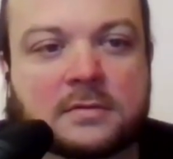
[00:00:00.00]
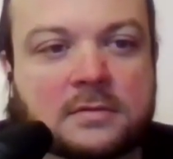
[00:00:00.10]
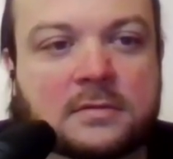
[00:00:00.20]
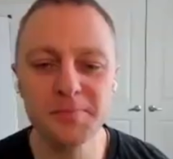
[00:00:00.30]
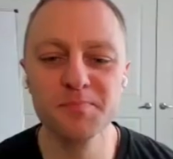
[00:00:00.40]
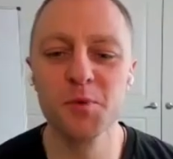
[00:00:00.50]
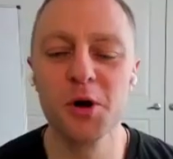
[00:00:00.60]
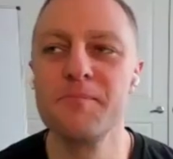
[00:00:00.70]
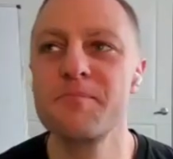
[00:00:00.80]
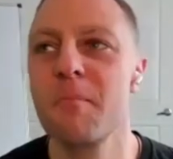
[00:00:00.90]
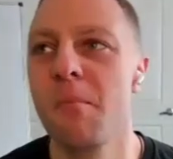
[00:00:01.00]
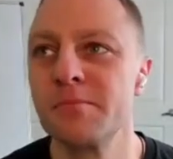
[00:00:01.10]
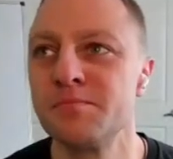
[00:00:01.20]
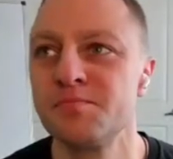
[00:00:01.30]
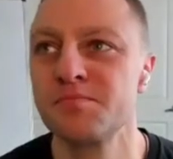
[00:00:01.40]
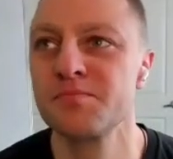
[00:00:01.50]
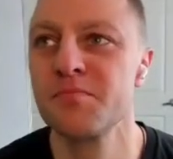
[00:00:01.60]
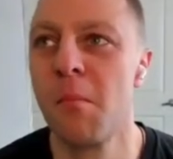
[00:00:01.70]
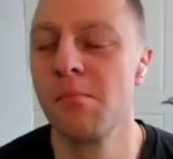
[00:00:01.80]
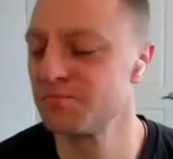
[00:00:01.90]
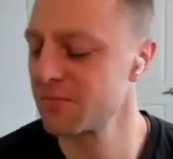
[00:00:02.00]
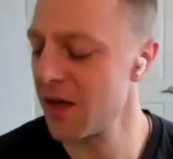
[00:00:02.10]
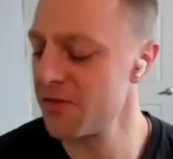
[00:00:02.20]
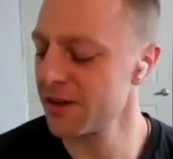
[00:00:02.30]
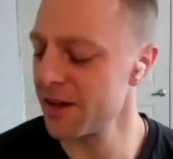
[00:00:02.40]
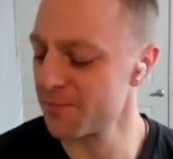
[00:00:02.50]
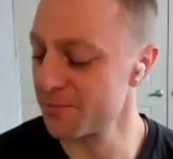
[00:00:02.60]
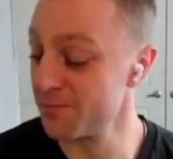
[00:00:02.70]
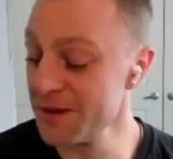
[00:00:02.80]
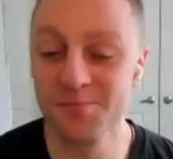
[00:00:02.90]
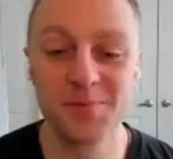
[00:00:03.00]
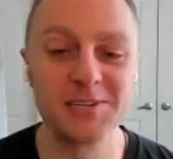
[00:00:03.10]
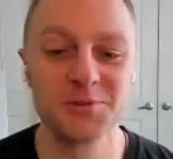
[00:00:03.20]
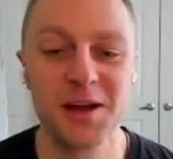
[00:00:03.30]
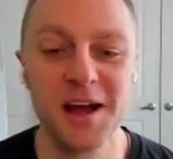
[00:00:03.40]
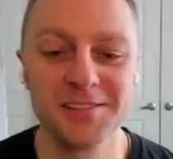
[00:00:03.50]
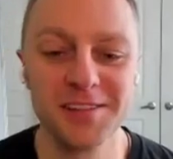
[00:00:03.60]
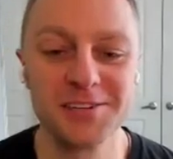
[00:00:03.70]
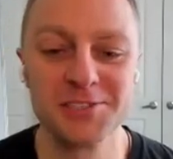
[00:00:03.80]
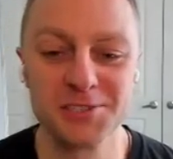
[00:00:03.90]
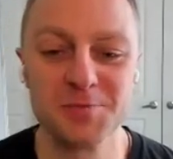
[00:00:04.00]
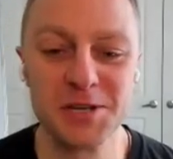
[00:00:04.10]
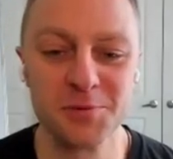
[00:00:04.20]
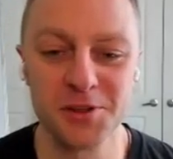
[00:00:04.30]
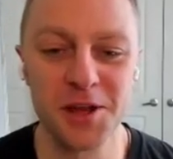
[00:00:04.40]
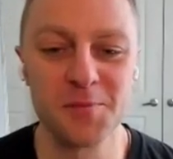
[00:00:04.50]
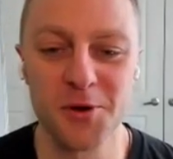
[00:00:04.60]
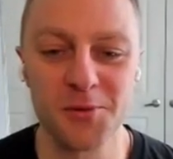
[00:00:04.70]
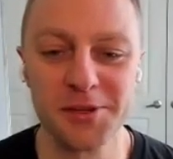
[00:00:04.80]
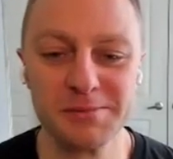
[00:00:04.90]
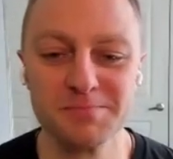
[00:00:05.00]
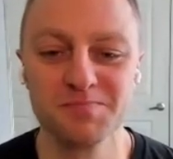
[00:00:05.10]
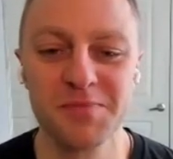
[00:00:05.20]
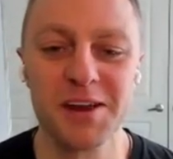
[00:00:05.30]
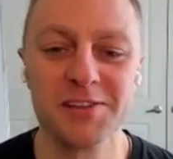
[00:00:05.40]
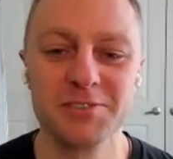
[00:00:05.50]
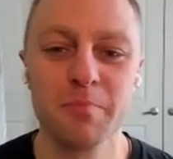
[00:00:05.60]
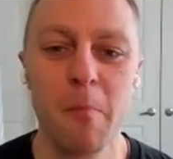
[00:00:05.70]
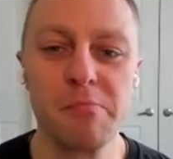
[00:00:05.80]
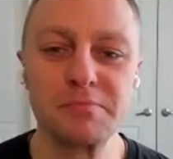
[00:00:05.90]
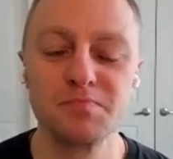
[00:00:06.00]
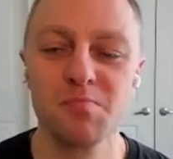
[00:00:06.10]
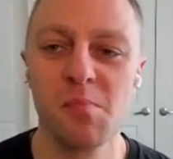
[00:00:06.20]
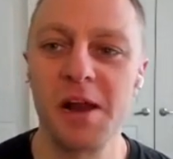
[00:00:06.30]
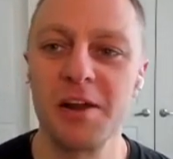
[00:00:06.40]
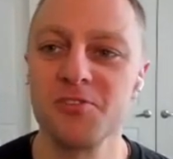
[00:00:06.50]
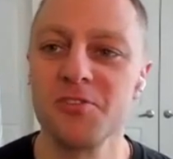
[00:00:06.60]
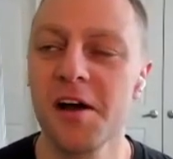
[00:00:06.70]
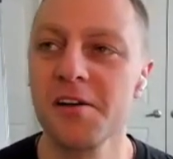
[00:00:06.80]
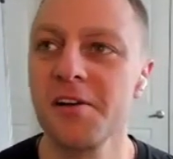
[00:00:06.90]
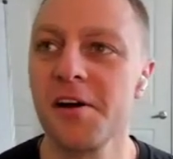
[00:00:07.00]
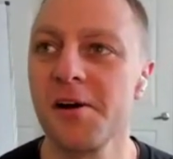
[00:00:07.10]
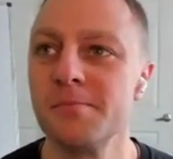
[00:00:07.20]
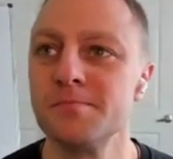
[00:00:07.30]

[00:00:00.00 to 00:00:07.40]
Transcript: I think, well, I think me, so I like to speak with hyperbole, and it's not,